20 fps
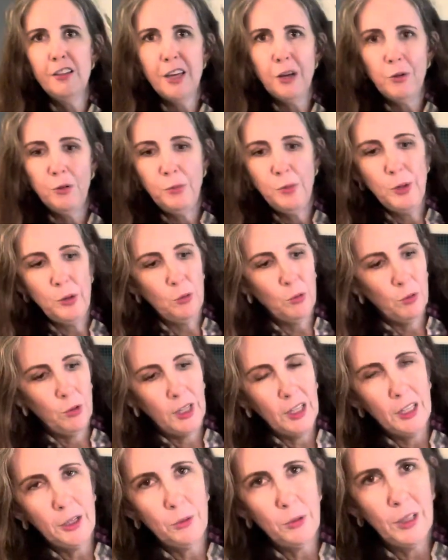That would be
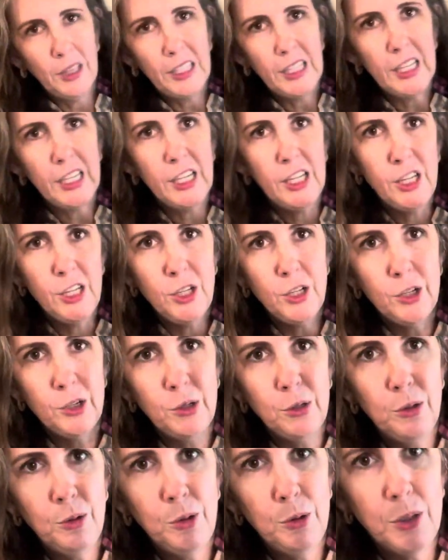really, really
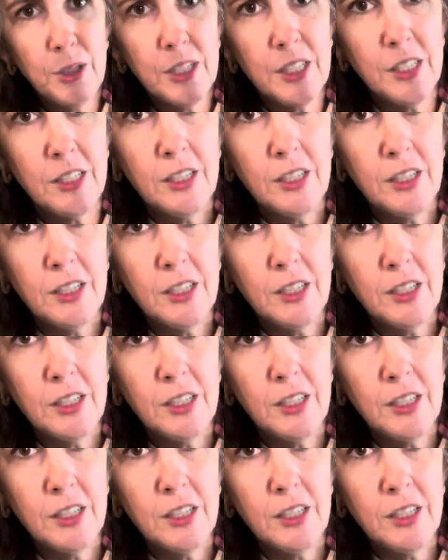cute.